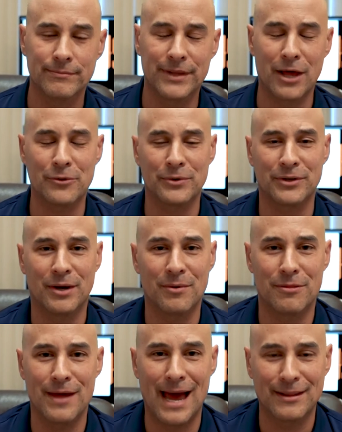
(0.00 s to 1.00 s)
Now that we're done
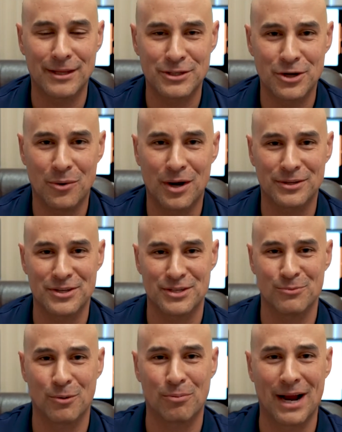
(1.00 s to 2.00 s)
with that, let's go on to
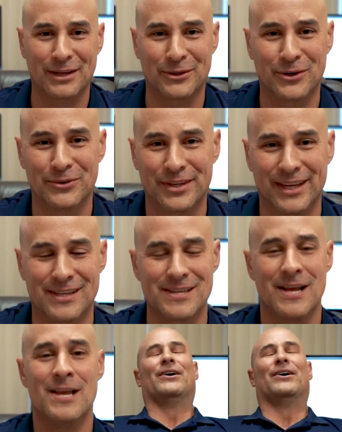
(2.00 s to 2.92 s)
some more practical things.